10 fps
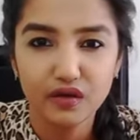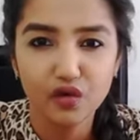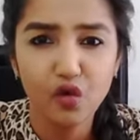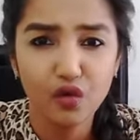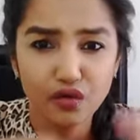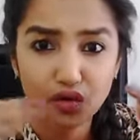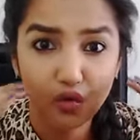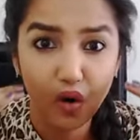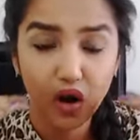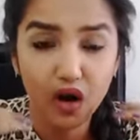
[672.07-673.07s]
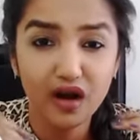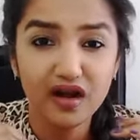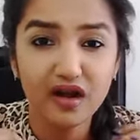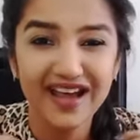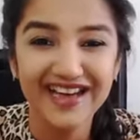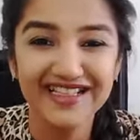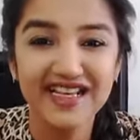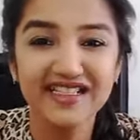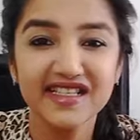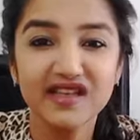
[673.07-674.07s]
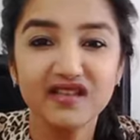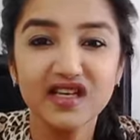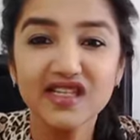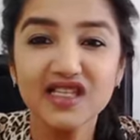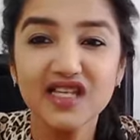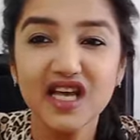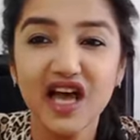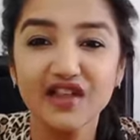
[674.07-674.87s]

you, you are assessing this